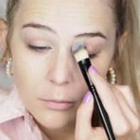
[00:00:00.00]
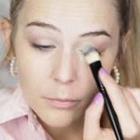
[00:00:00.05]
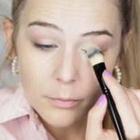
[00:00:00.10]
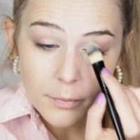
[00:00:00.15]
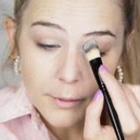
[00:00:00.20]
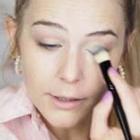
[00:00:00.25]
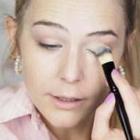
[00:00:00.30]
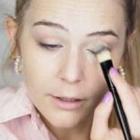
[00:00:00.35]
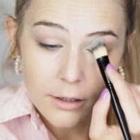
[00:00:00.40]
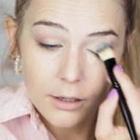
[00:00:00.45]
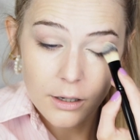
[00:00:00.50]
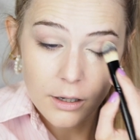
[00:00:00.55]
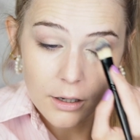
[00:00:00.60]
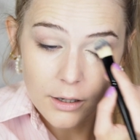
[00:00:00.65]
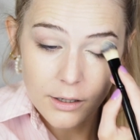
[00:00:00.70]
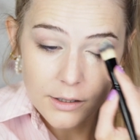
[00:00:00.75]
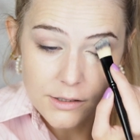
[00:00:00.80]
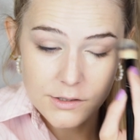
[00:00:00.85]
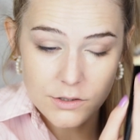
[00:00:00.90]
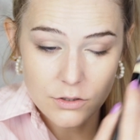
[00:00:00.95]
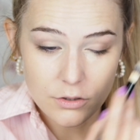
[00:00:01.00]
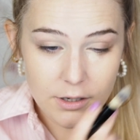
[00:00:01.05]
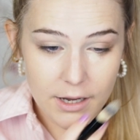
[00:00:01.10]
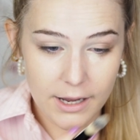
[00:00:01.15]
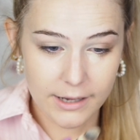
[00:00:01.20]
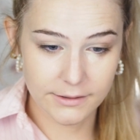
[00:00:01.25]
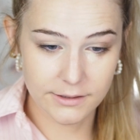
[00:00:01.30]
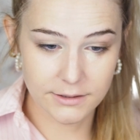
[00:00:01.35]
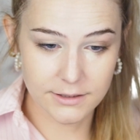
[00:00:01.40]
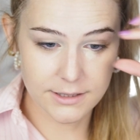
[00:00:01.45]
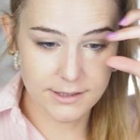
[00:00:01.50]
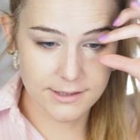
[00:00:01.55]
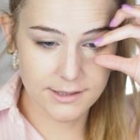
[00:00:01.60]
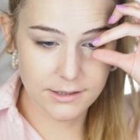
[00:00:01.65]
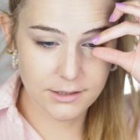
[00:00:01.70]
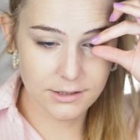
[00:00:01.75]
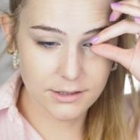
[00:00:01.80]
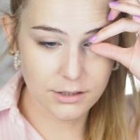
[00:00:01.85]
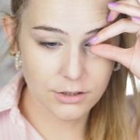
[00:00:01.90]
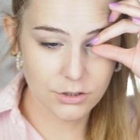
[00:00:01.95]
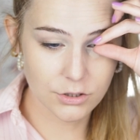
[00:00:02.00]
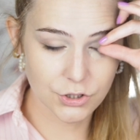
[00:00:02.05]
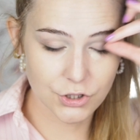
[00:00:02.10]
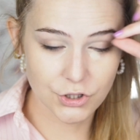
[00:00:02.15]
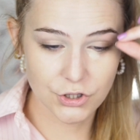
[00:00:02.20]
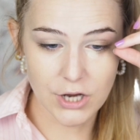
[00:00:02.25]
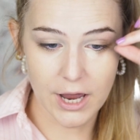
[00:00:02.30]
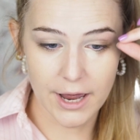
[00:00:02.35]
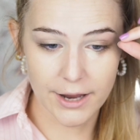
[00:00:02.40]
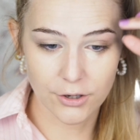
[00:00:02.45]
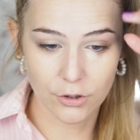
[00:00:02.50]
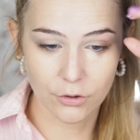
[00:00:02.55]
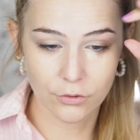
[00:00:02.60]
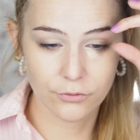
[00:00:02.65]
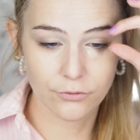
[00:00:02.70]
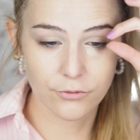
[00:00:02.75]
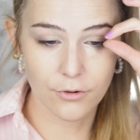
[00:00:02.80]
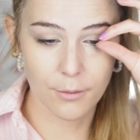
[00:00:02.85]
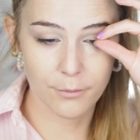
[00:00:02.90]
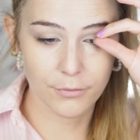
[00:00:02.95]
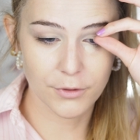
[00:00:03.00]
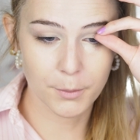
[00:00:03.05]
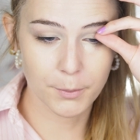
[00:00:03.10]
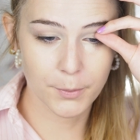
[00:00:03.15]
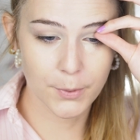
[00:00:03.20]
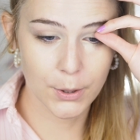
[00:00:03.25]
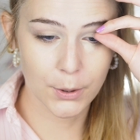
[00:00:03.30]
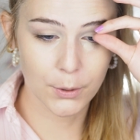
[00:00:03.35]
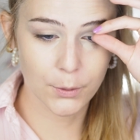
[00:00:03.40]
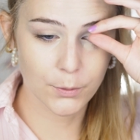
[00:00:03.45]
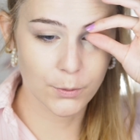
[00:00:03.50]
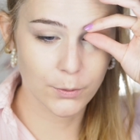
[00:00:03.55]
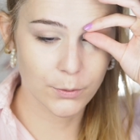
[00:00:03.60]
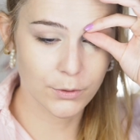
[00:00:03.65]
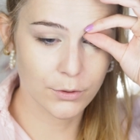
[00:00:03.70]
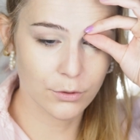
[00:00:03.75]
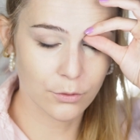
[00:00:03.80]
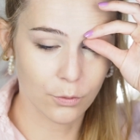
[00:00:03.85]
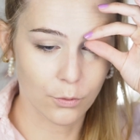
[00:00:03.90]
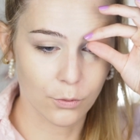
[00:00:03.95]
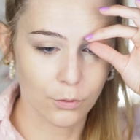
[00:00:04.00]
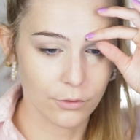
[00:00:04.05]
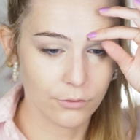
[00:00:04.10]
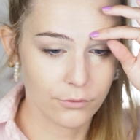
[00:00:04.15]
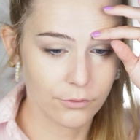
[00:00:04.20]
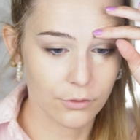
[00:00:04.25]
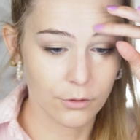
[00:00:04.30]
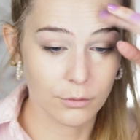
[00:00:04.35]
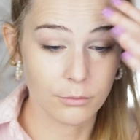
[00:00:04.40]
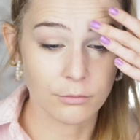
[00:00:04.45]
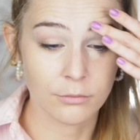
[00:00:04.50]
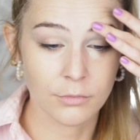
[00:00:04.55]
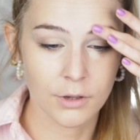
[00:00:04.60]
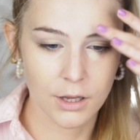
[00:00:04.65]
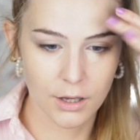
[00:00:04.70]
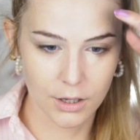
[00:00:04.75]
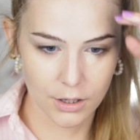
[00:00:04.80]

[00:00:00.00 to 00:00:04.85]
because you got this shadow from the bone or from,